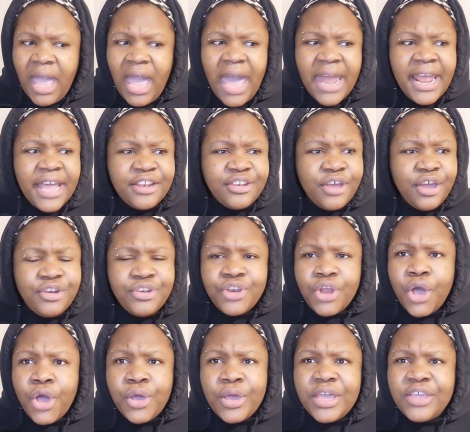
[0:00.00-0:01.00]
And I don't
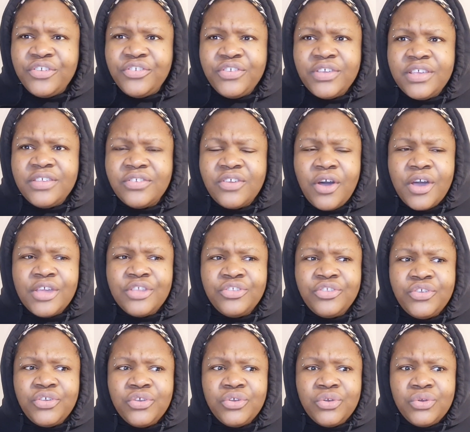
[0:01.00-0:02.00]
know if she's going
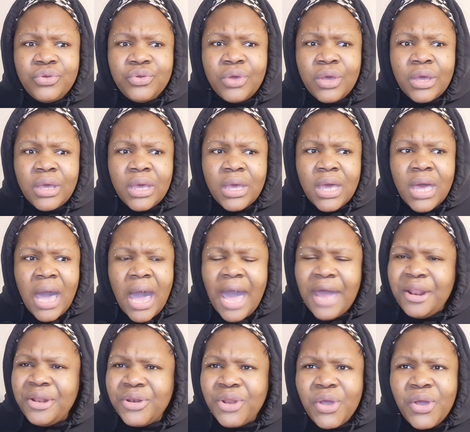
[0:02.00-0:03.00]
to,
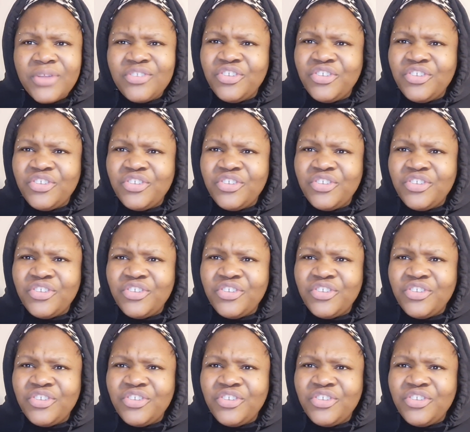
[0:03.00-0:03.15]
I don't know.